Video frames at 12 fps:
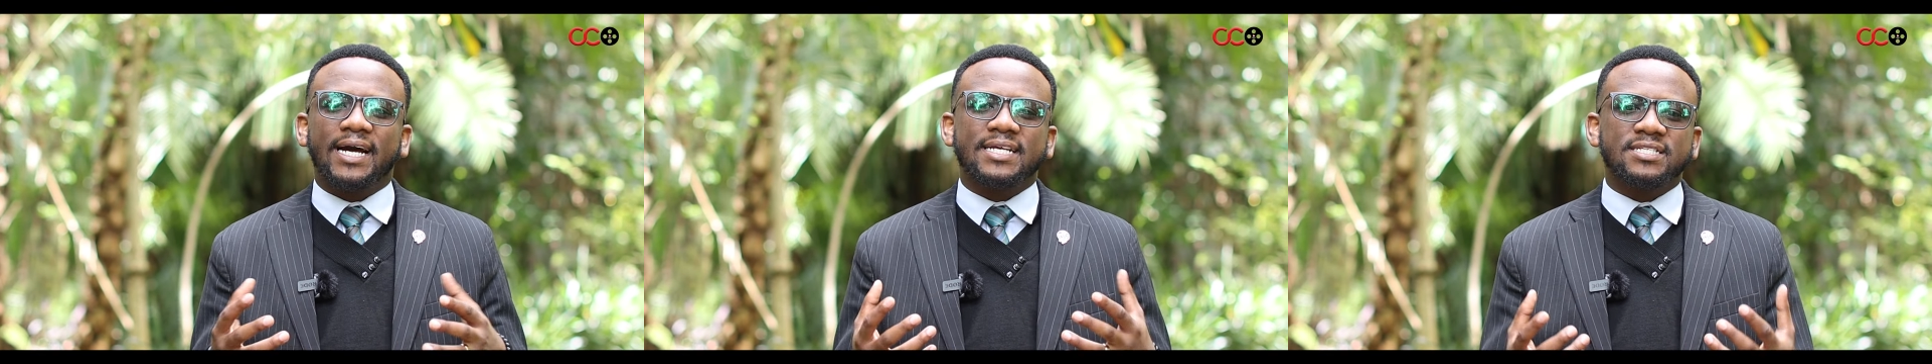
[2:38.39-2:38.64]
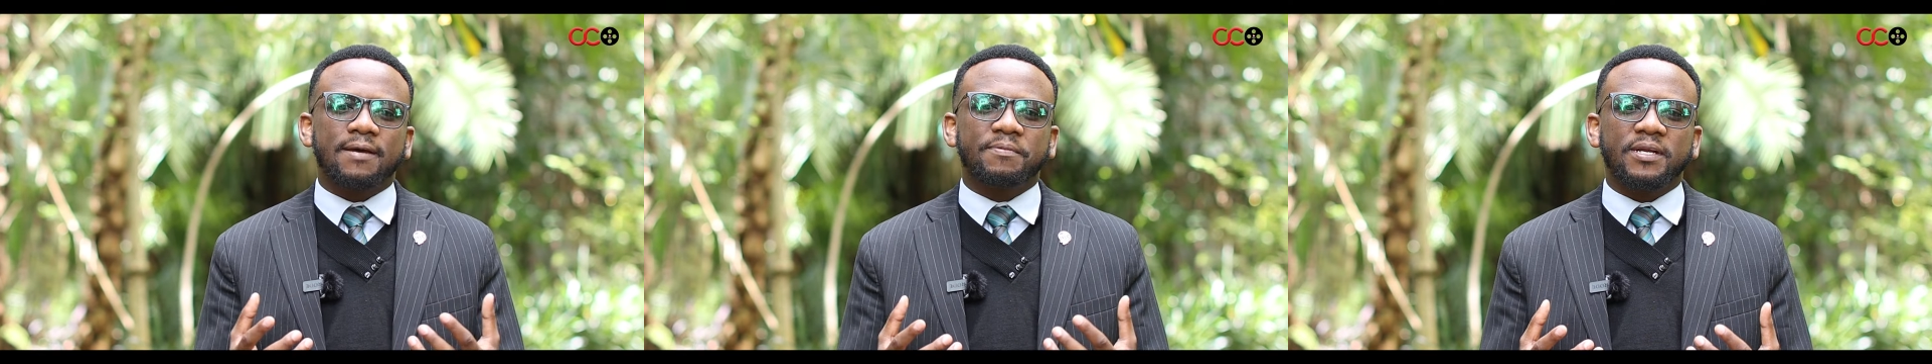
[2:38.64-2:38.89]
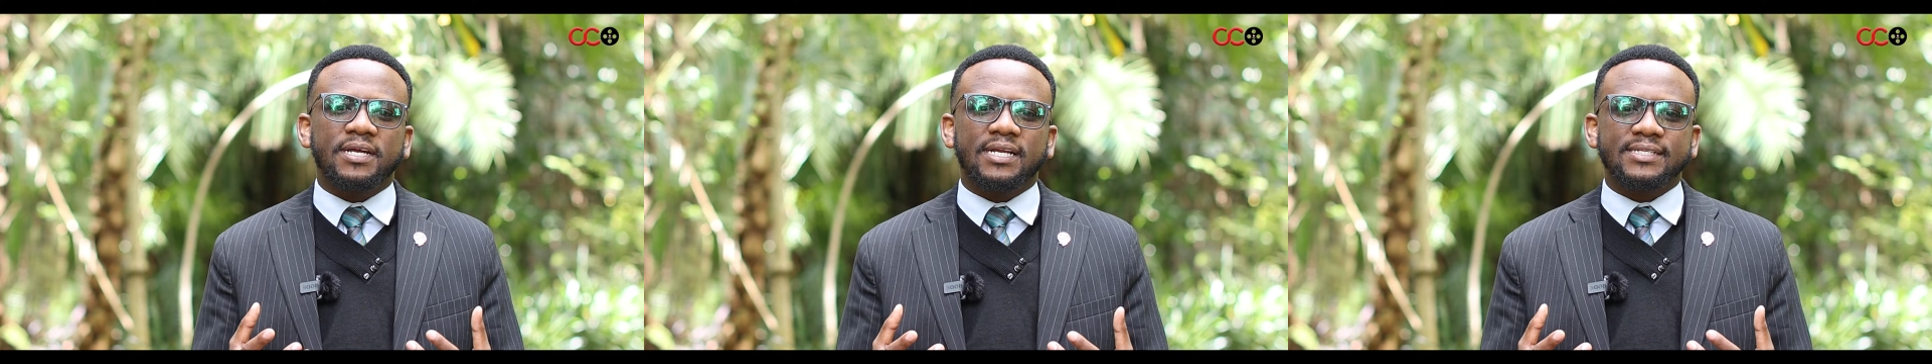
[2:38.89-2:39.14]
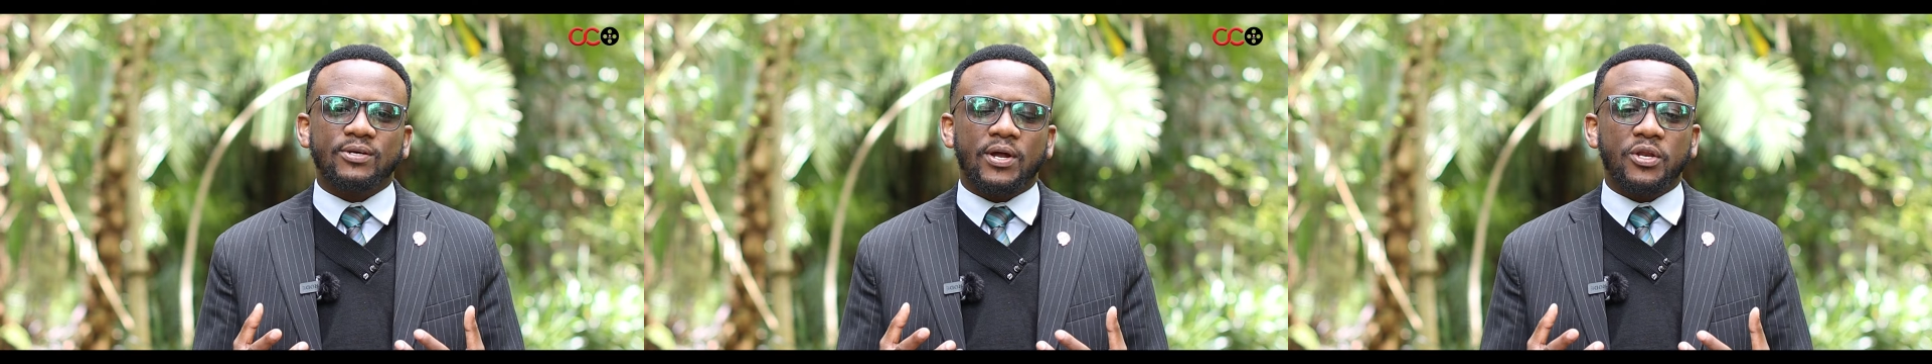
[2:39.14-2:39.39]
accepted
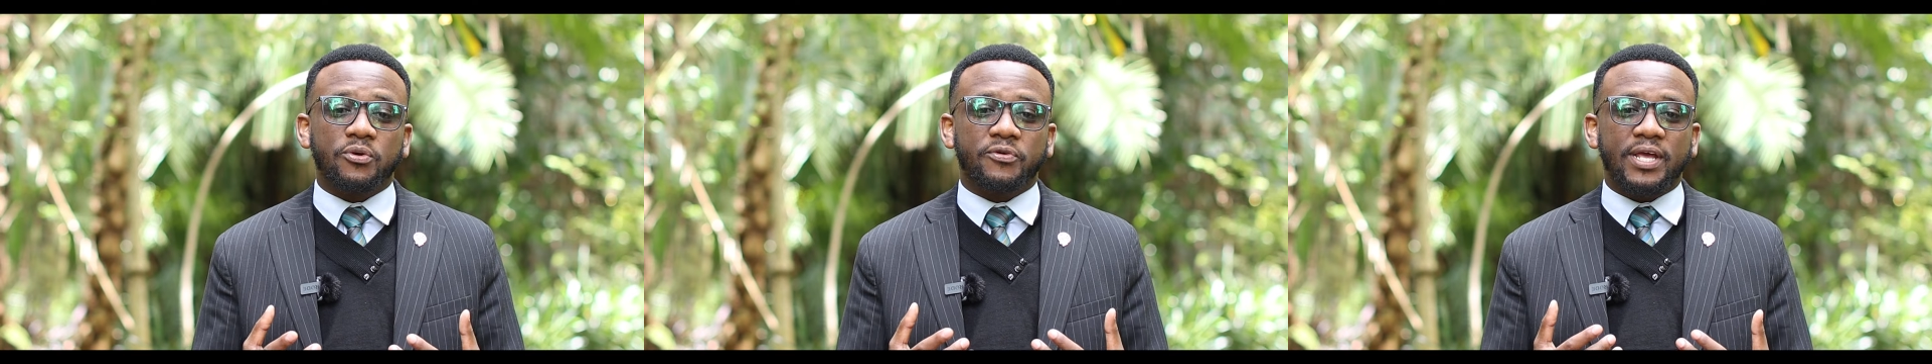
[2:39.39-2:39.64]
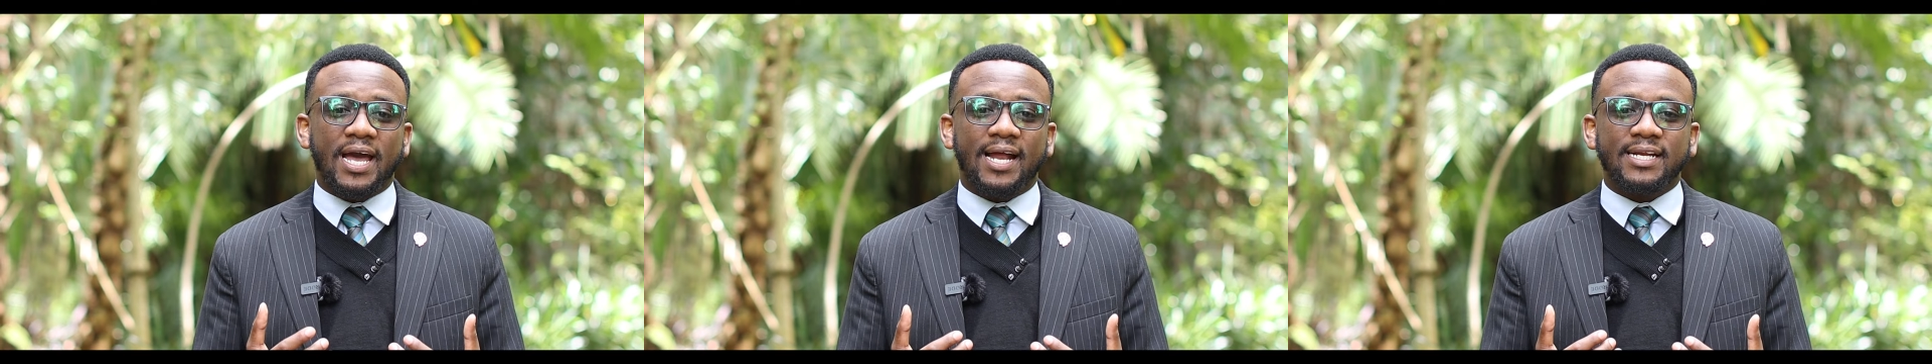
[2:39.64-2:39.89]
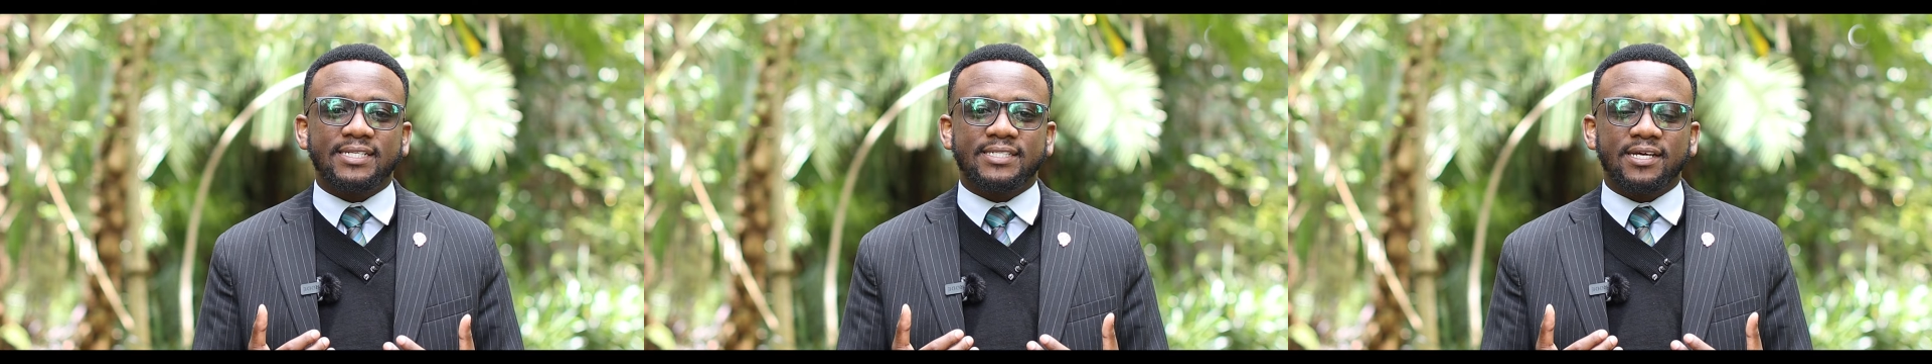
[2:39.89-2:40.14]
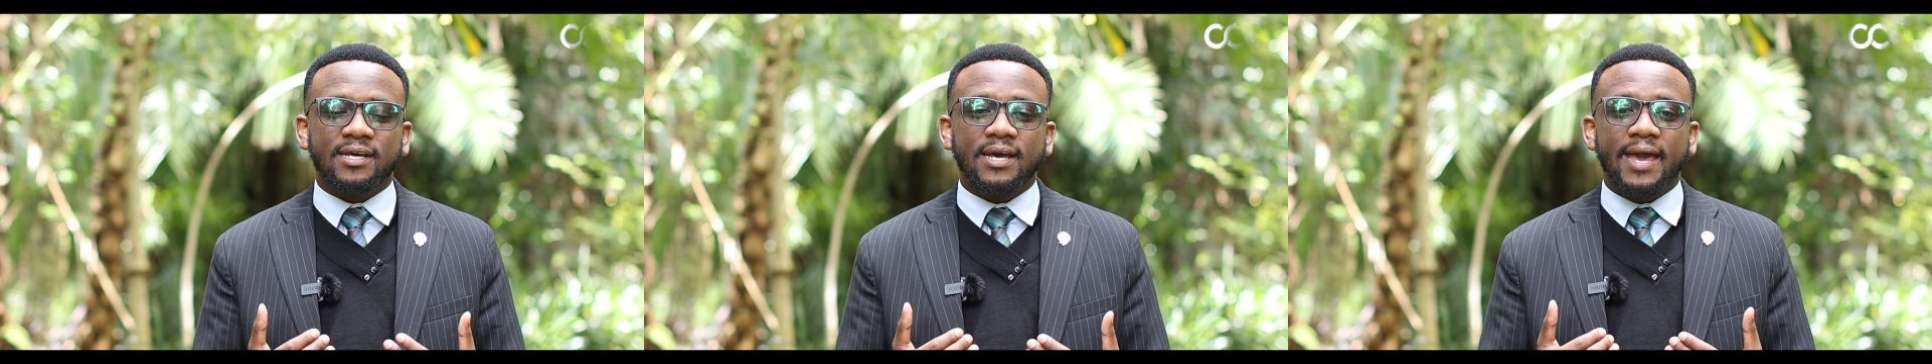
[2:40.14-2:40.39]
it as our new
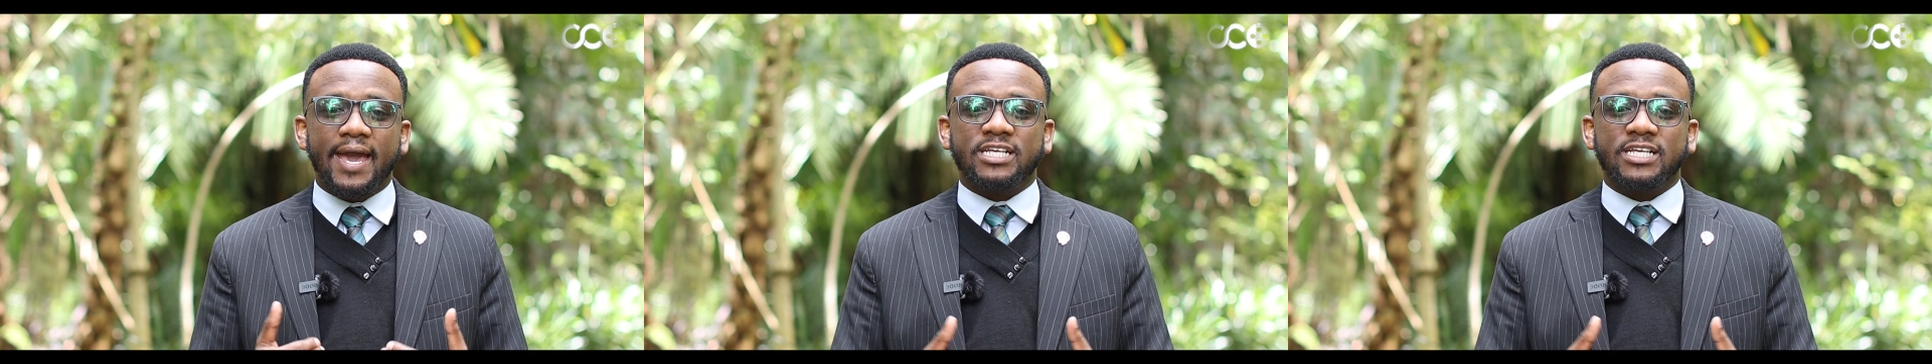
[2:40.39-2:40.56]
reality,